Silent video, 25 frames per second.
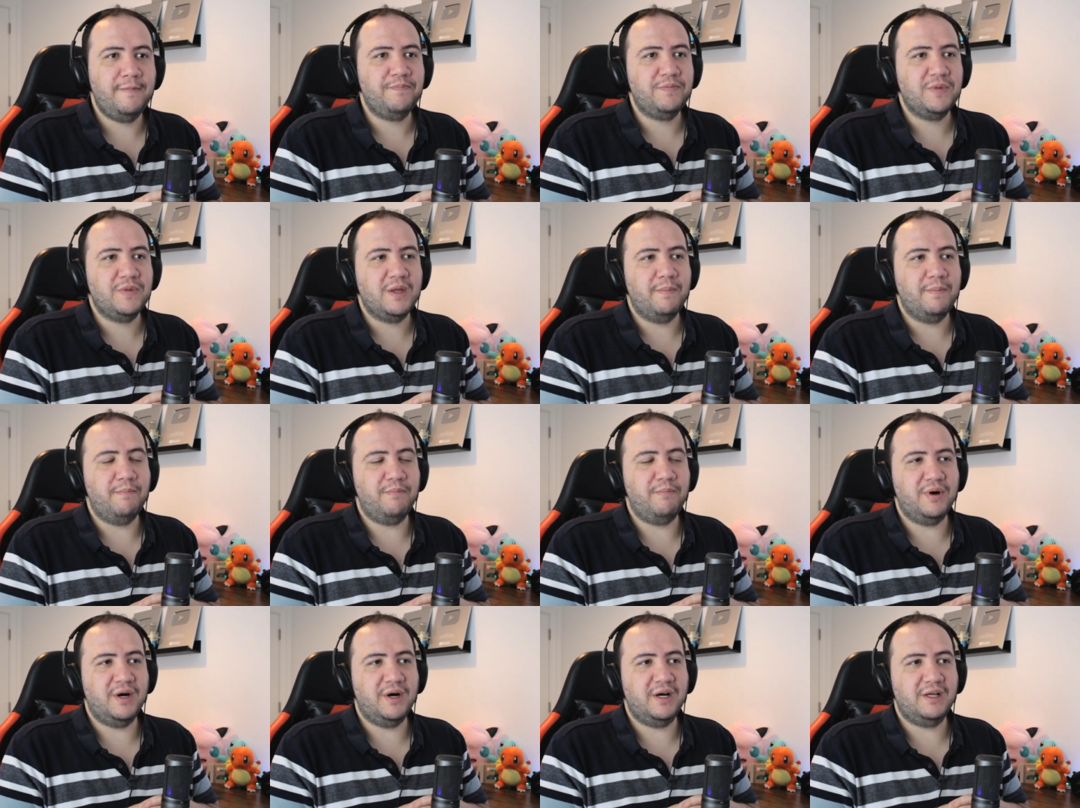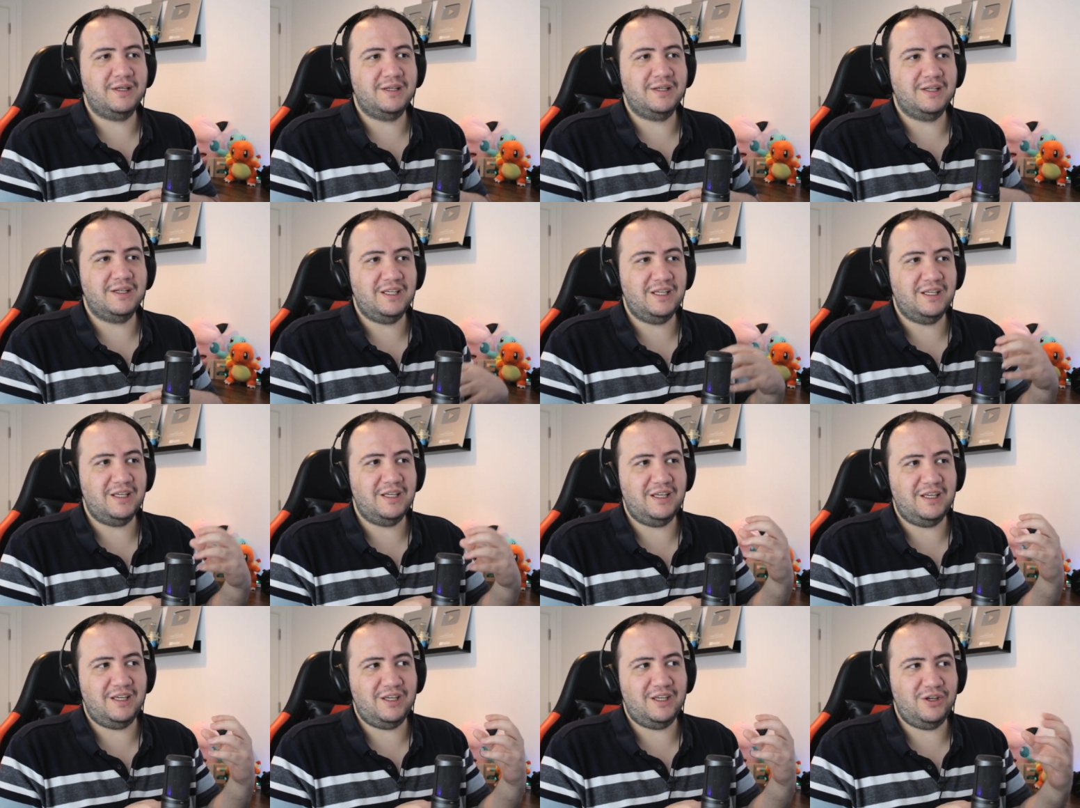But
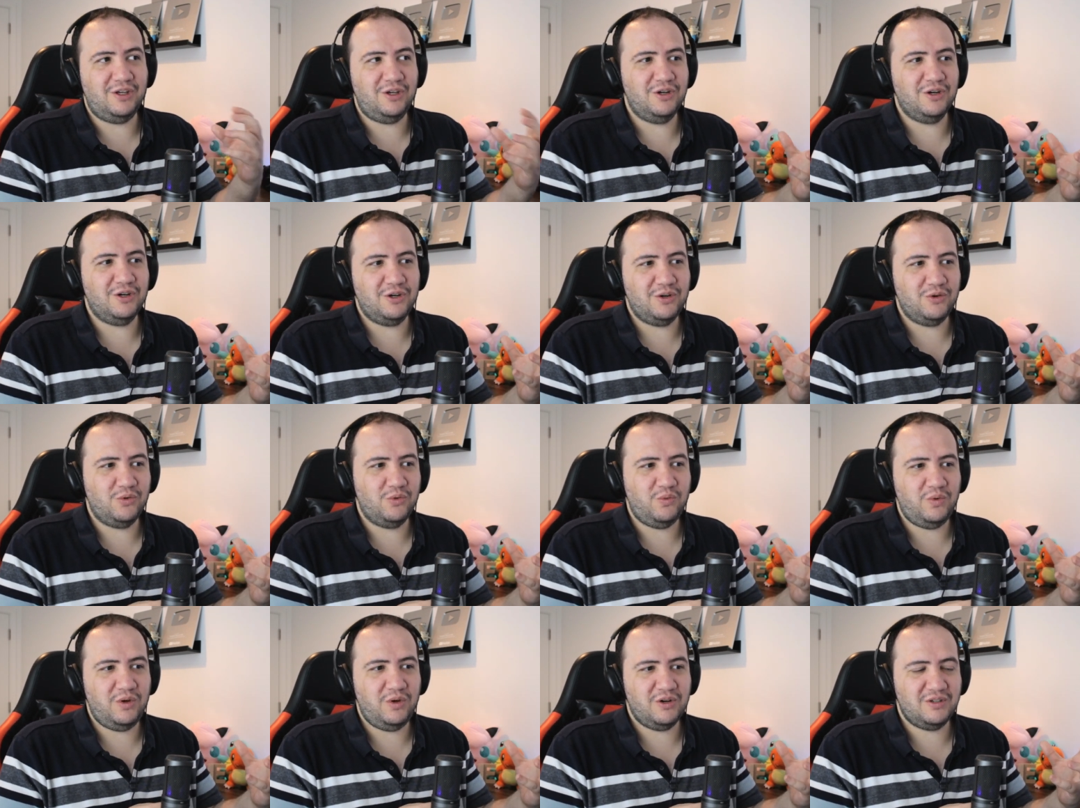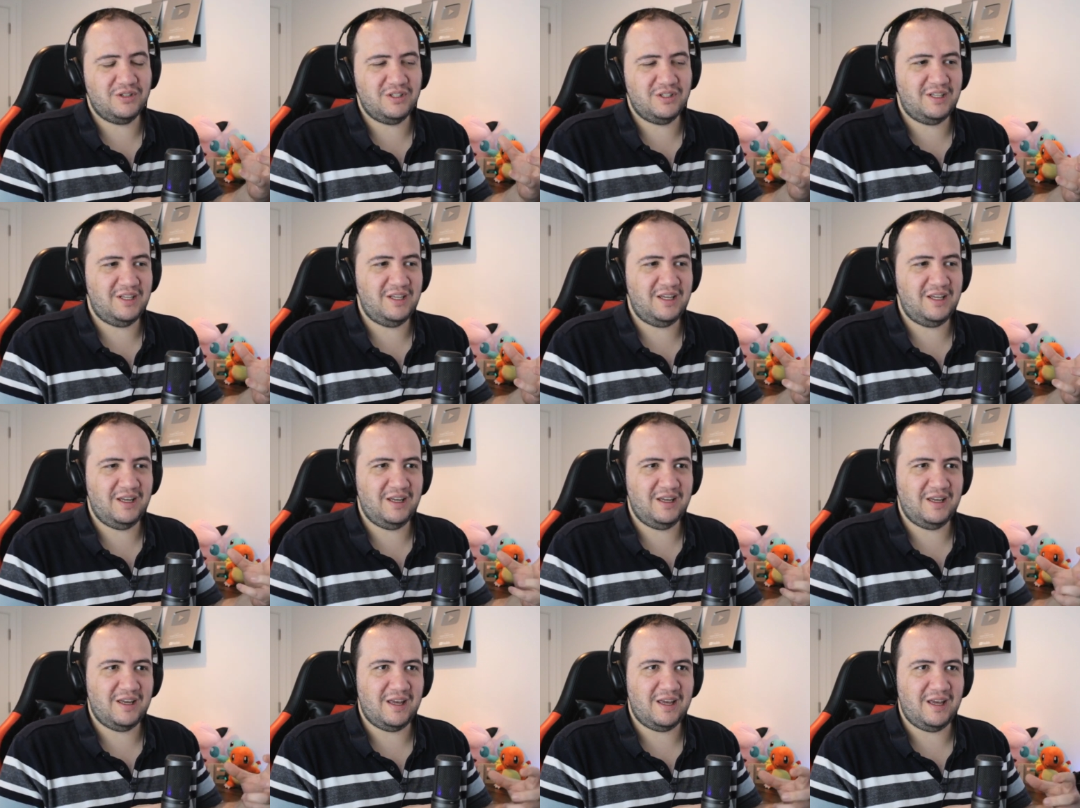here we are
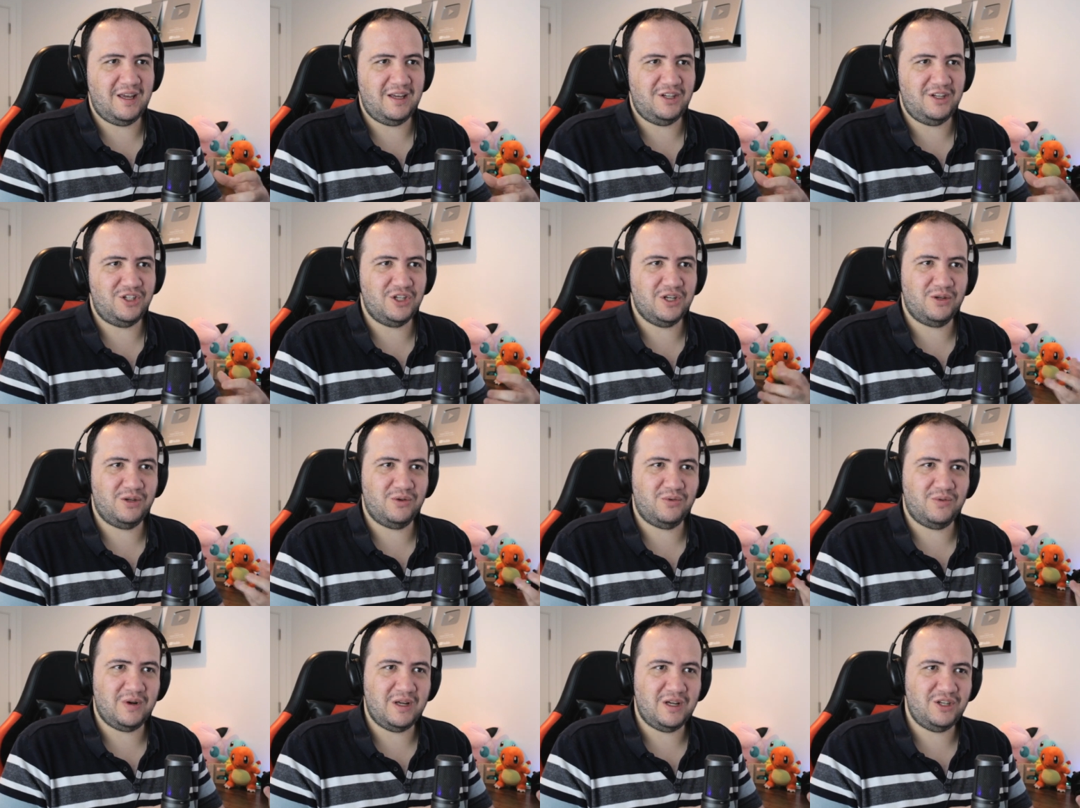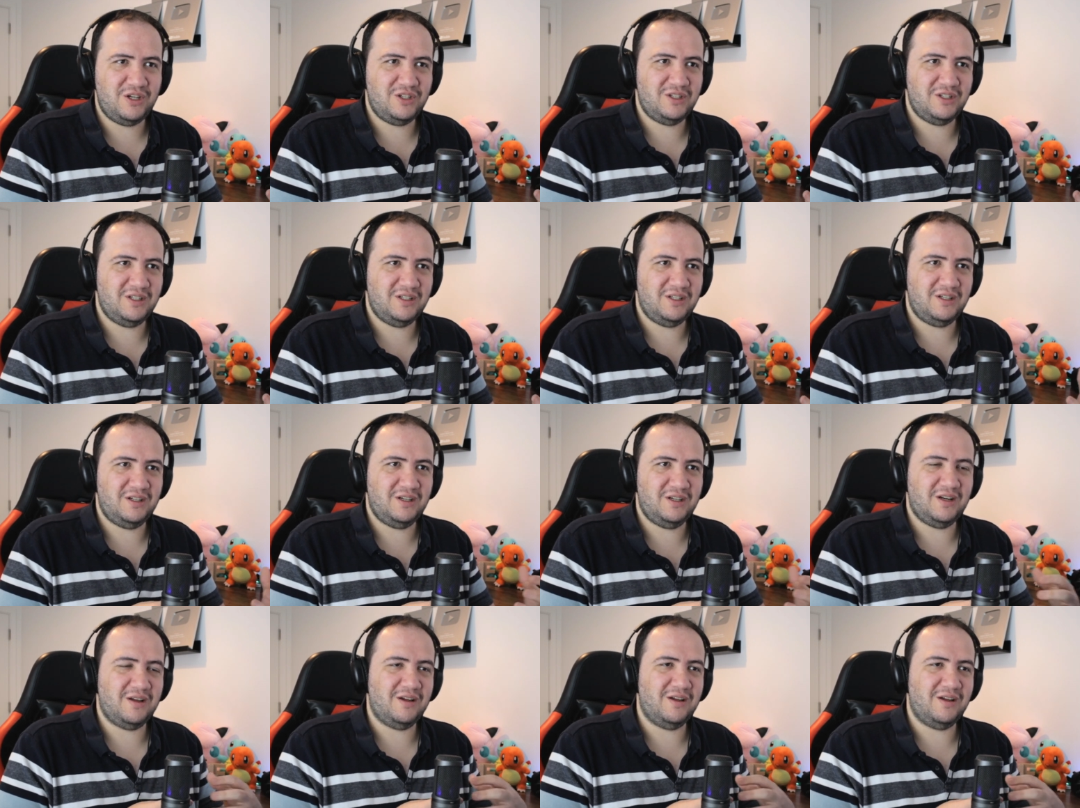seeing a
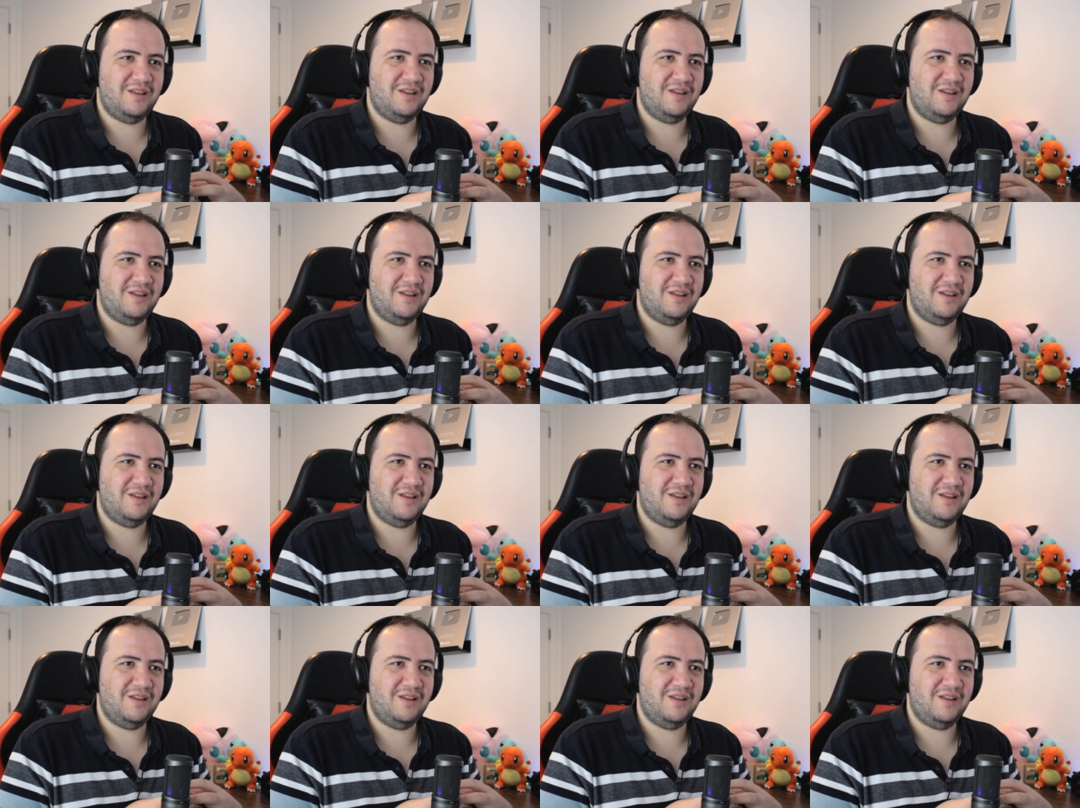generation